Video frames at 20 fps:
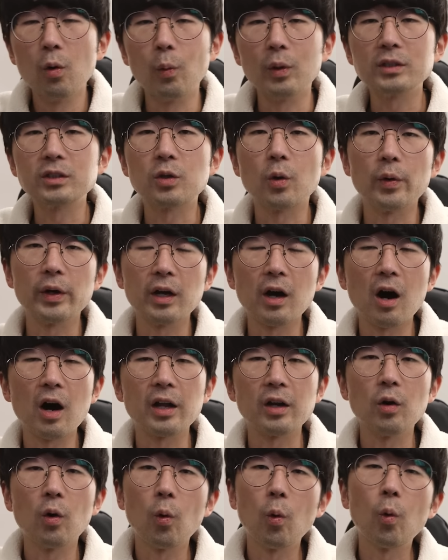what's going
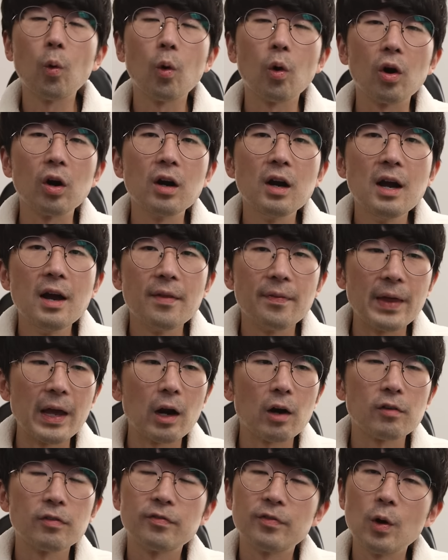on, or they
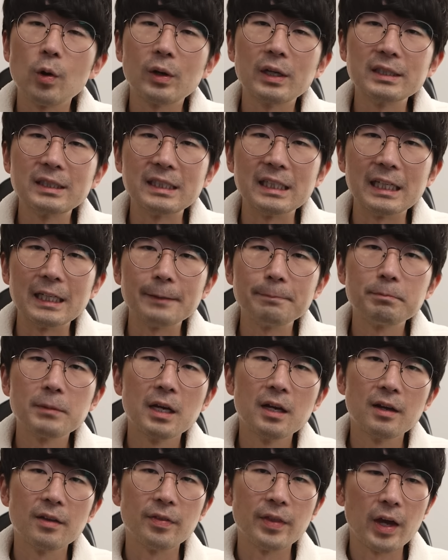are focusing
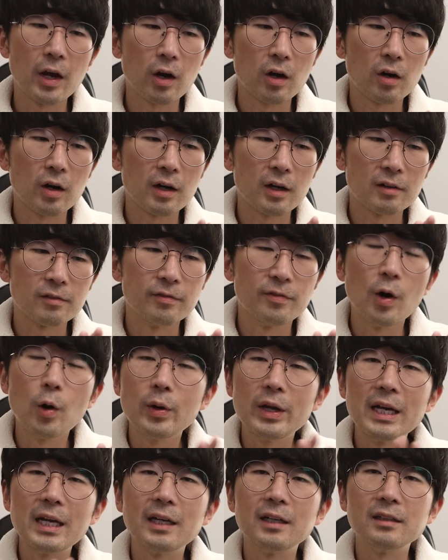their
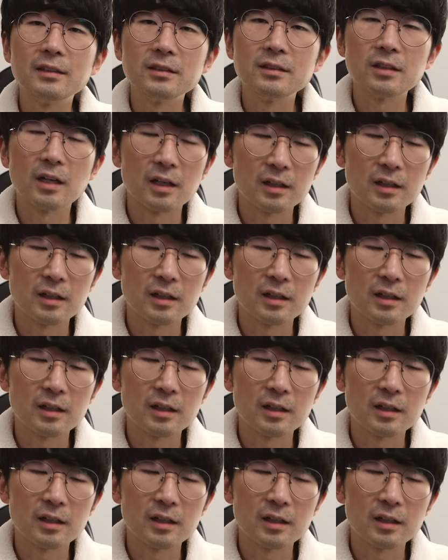voting